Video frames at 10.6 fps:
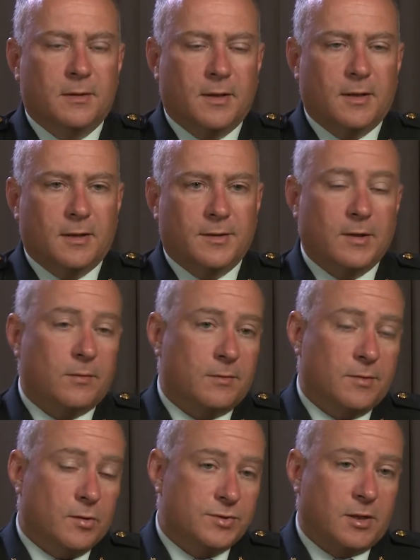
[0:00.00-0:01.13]

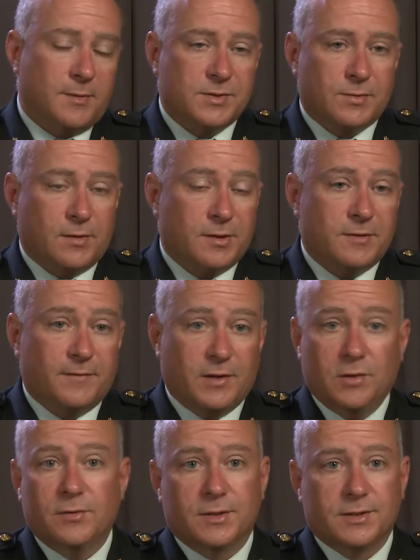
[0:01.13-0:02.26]
Those armies are relatively
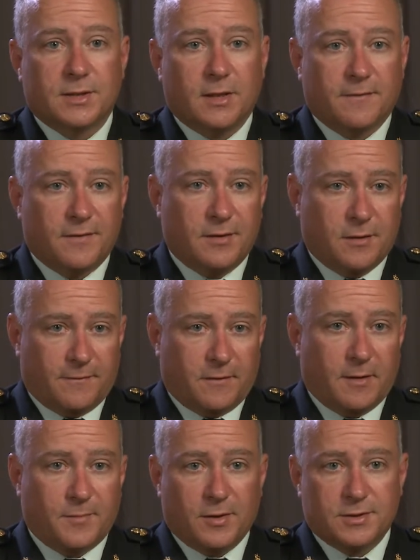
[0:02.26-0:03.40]
new to this kind of a theater of
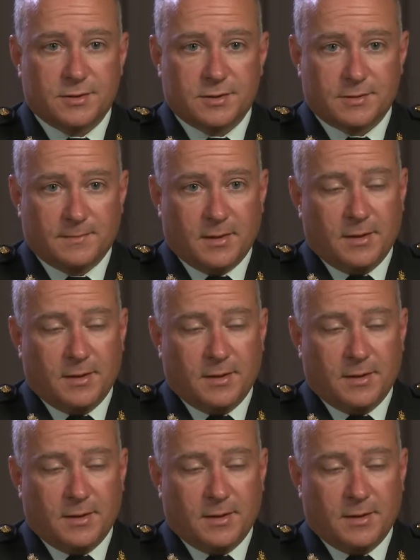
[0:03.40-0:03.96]
operations.